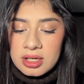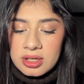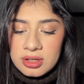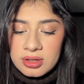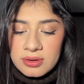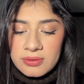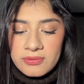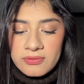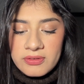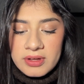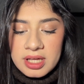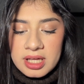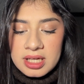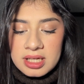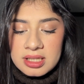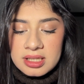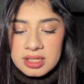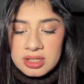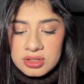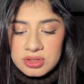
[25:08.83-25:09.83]
You'll
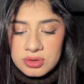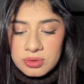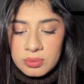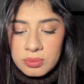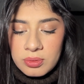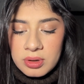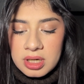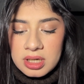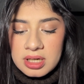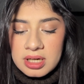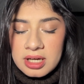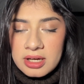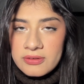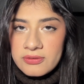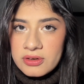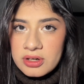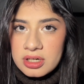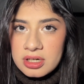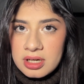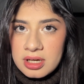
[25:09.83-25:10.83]
find that you were
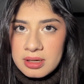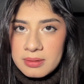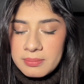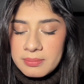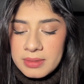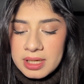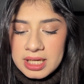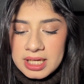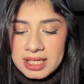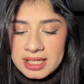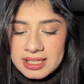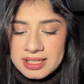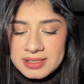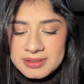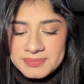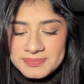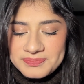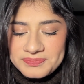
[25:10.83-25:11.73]
never not mine.